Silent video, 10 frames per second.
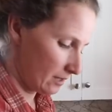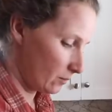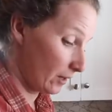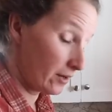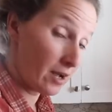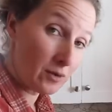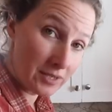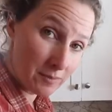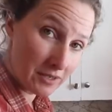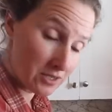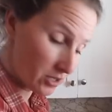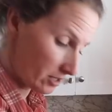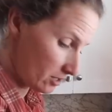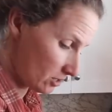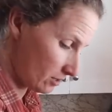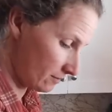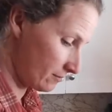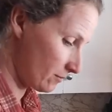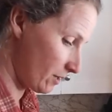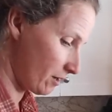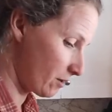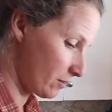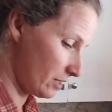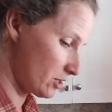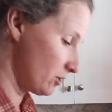We are not going to be discouraged. We are going